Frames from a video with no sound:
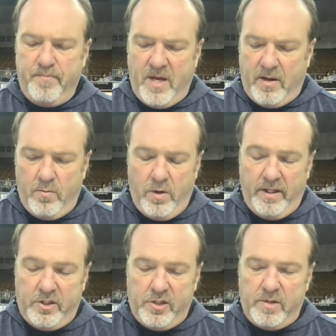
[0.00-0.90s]
They can
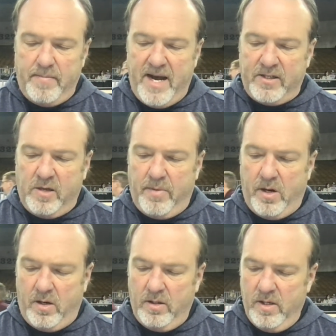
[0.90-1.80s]
really shoot the
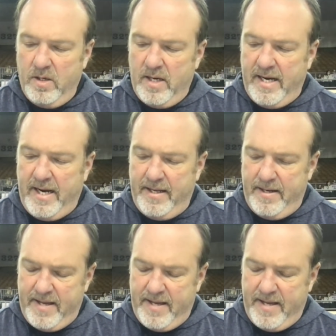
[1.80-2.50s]
basketball, and